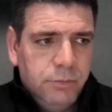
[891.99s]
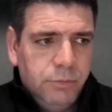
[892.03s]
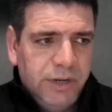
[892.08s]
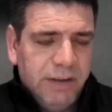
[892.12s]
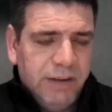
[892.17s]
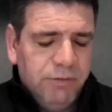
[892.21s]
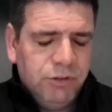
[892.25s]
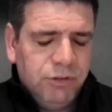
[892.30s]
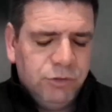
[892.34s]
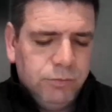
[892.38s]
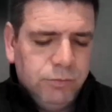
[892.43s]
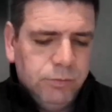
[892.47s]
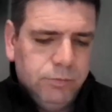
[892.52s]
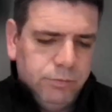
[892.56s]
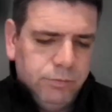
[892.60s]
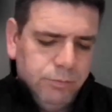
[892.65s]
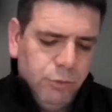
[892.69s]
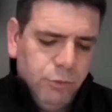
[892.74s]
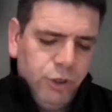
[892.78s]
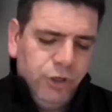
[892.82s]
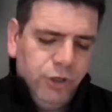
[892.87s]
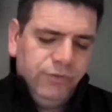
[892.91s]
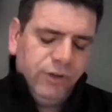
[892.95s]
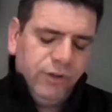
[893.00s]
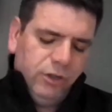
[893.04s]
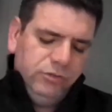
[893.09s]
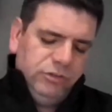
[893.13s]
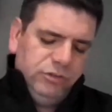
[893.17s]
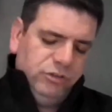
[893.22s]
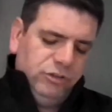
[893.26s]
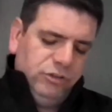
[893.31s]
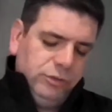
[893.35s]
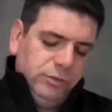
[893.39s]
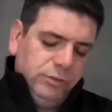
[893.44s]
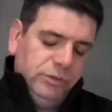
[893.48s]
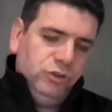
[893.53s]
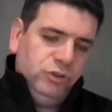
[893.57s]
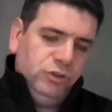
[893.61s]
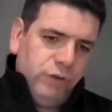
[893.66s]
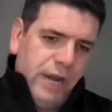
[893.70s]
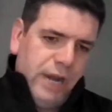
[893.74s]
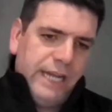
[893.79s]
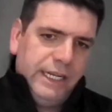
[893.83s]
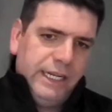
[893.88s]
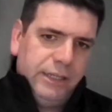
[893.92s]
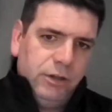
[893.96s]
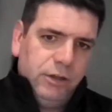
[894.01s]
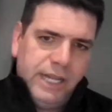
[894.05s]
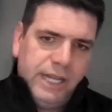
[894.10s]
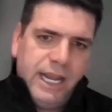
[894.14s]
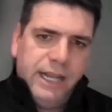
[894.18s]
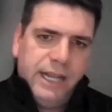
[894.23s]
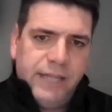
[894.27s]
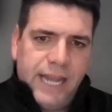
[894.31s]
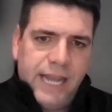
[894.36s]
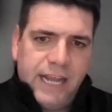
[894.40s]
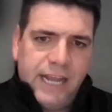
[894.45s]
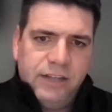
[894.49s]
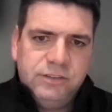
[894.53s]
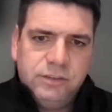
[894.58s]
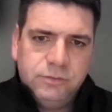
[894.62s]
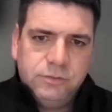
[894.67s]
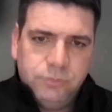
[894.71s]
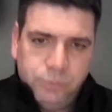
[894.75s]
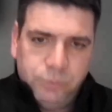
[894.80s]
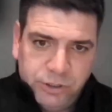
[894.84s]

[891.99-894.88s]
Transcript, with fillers: we haven't moved on to doing training on there yet.